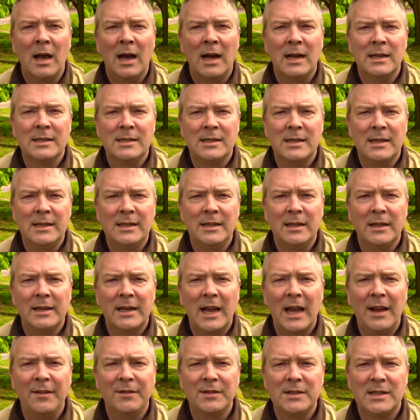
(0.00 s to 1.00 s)
And in the
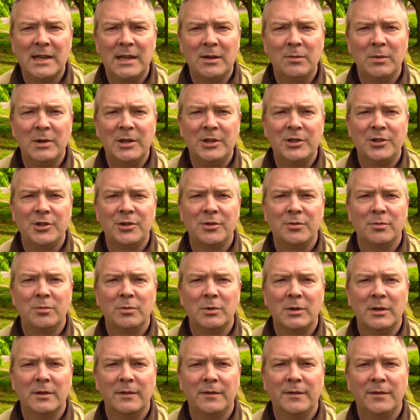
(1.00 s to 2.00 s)
cavity which
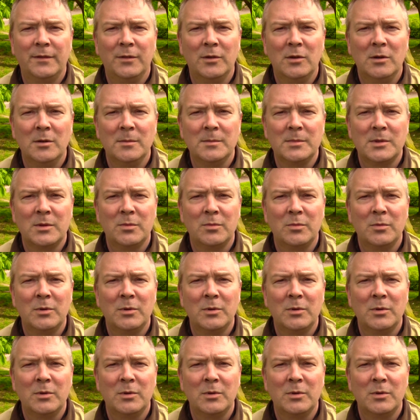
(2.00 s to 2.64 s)
would have formed